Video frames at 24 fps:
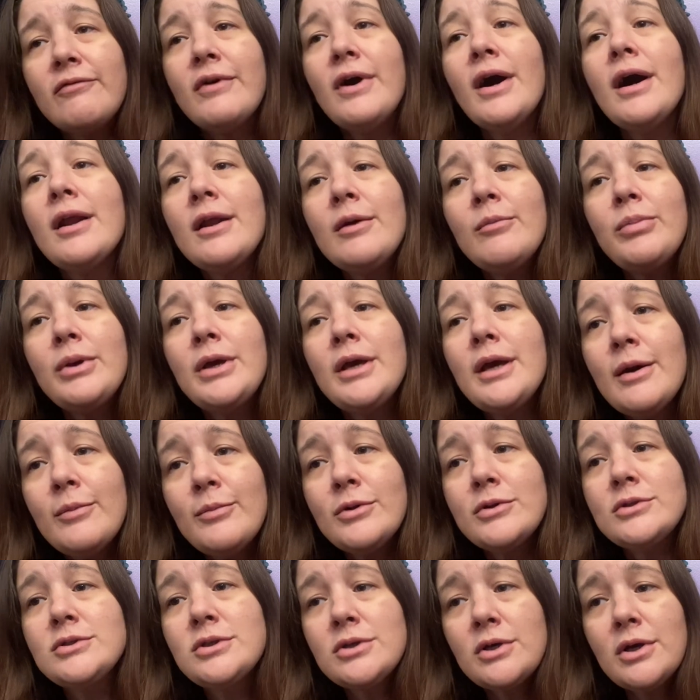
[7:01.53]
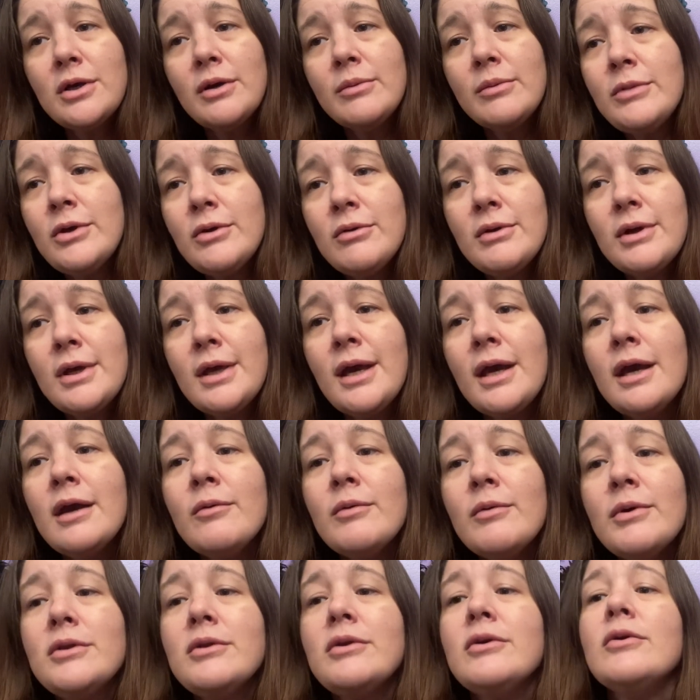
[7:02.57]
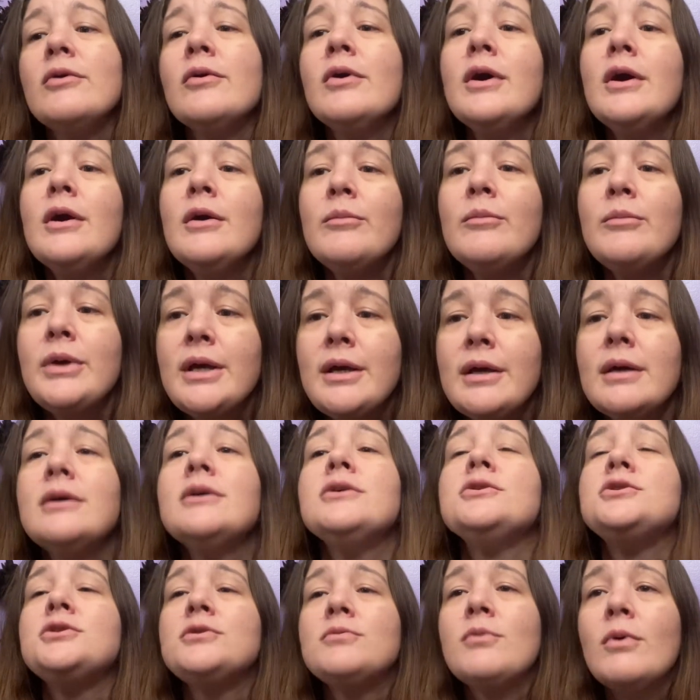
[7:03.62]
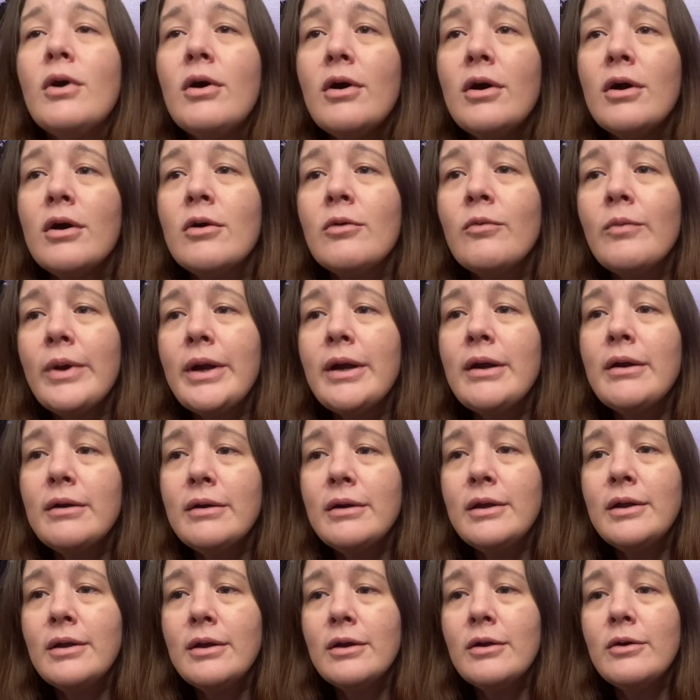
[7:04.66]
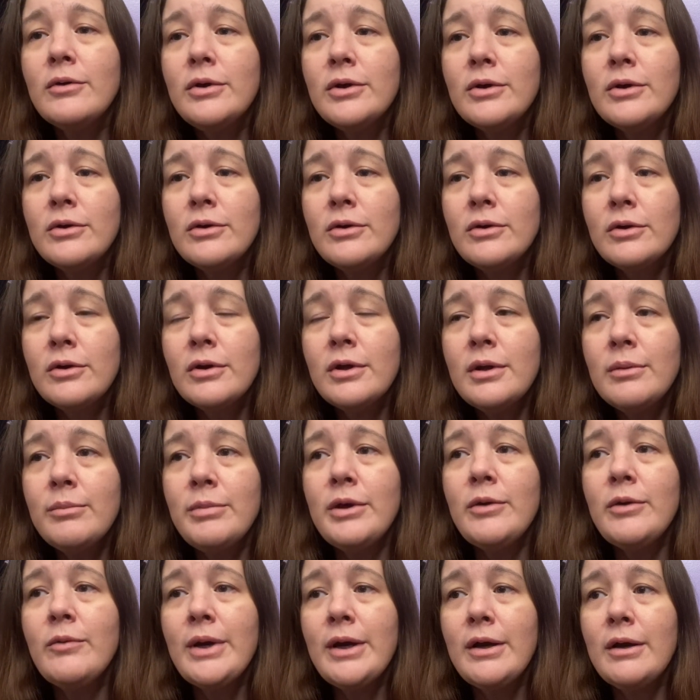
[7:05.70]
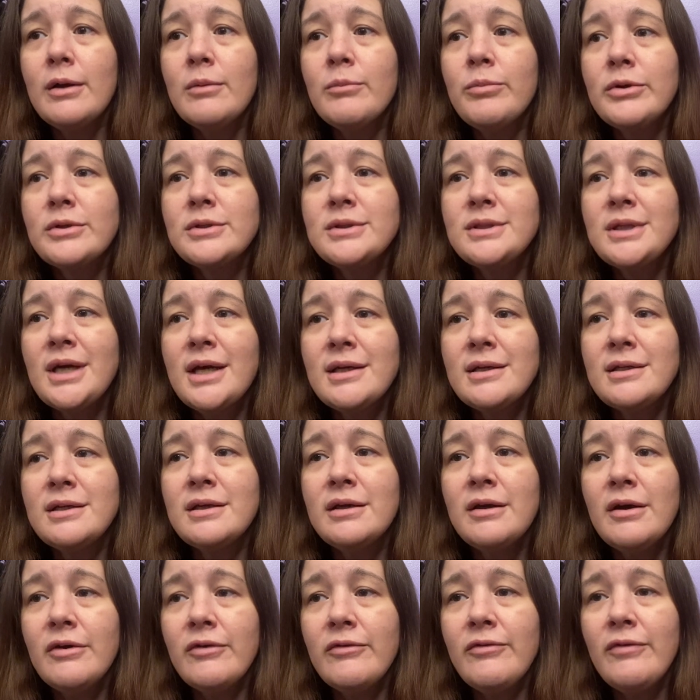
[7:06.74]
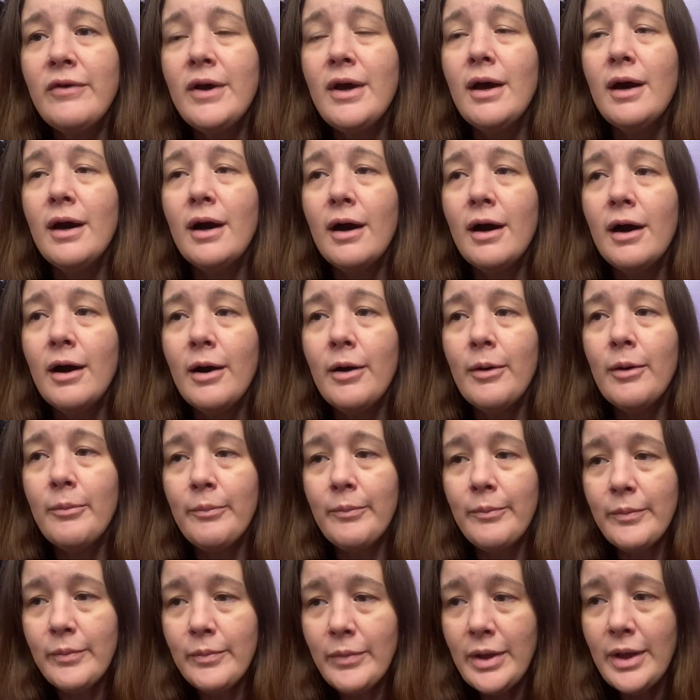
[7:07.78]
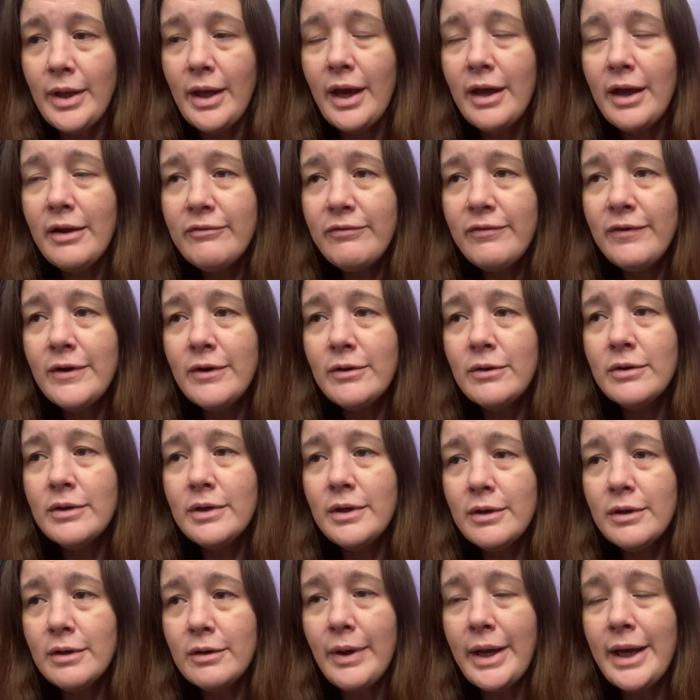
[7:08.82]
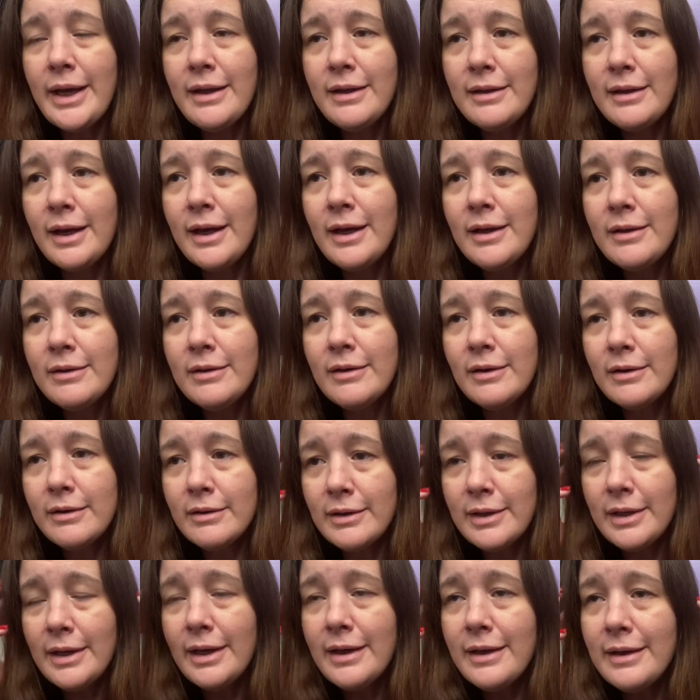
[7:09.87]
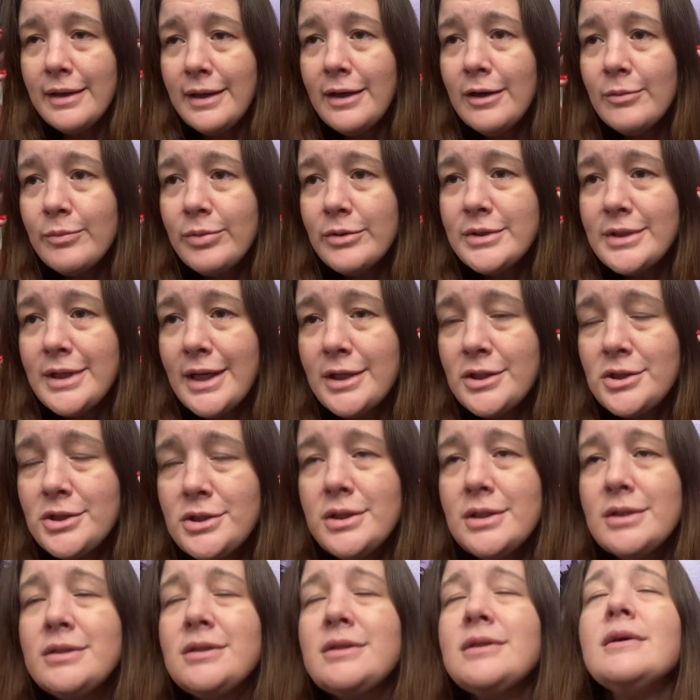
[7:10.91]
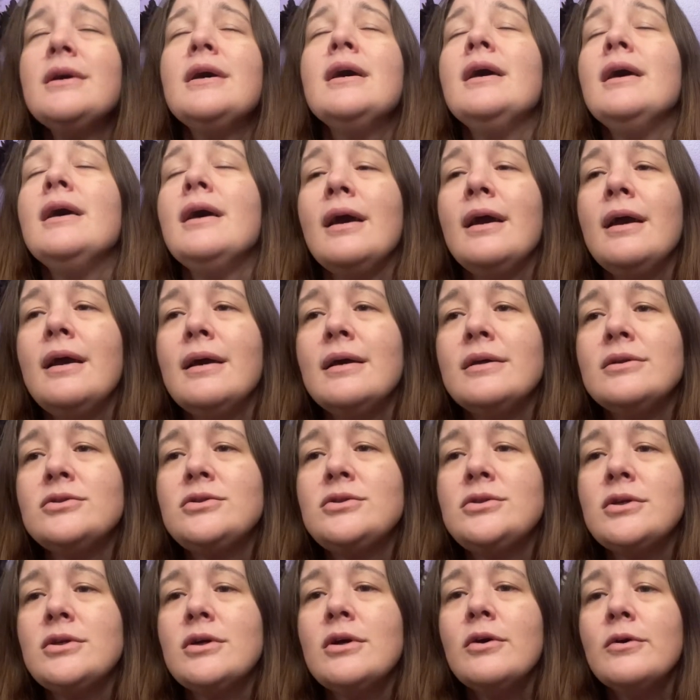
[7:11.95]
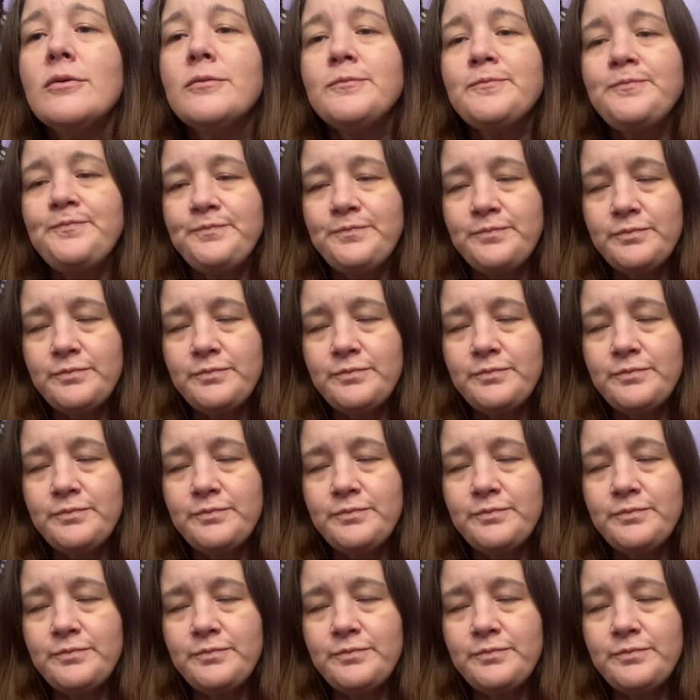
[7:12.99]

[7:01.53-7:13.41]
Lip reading: got to be able to communicate with you, because you are wearing, you know, you're going to be wearing protective headphone, you know, head or ear protections. And so,